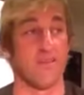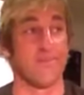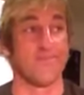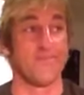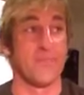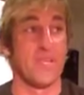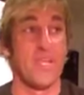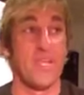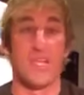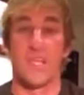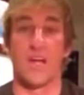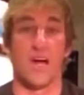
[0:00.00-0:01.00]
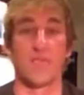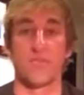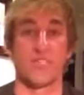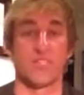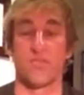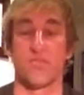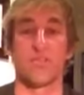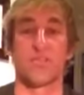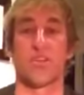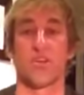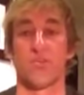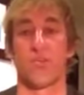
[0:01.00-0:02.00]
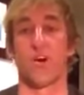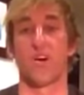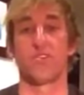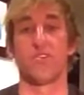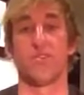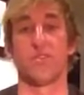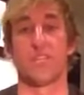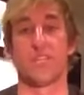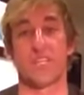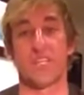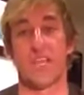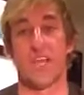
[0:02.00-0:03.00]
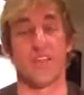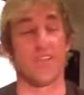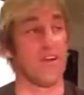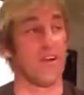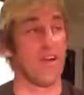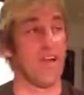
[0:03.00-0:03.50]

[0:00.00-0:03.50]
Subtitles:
And, you know, I'm just super stoked we're all doing this together.